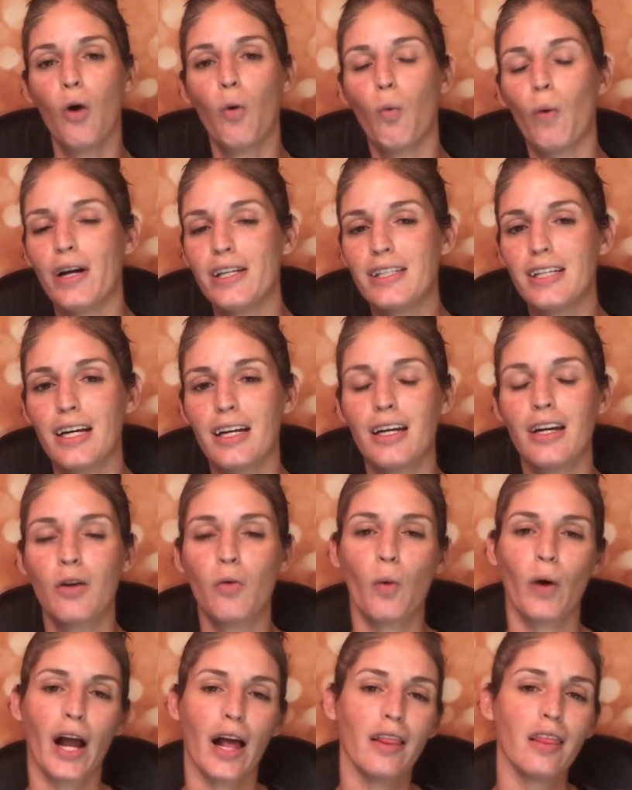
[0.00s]
what
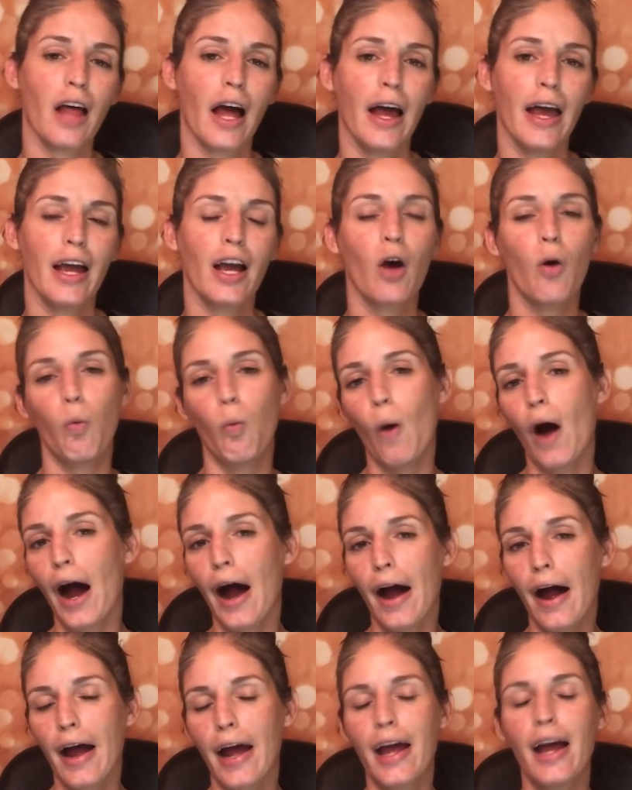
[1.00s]
didn't, what I like,
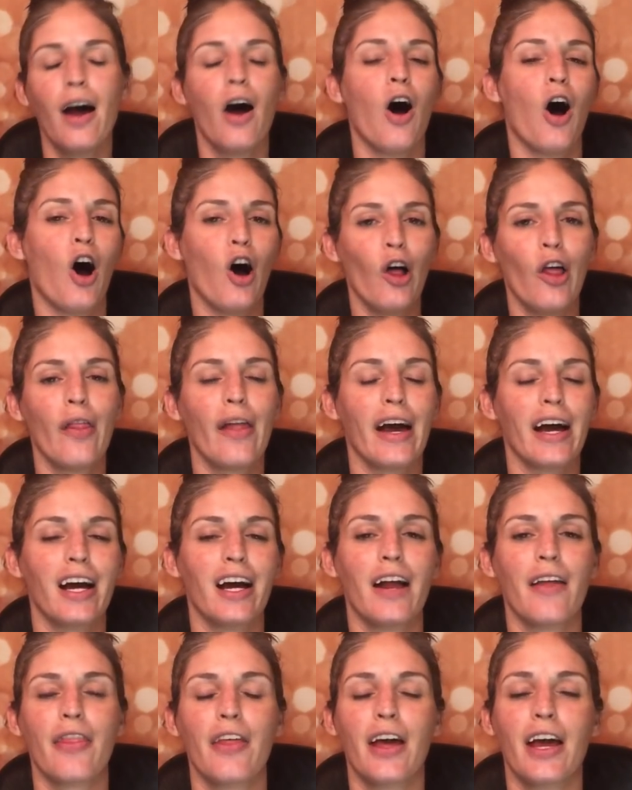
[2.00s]
why, all that
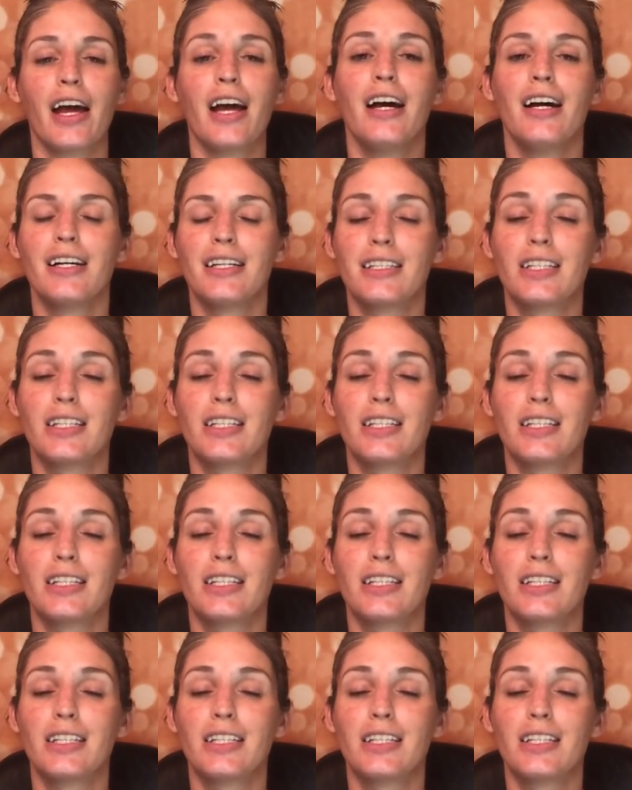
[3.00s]
kind of thing.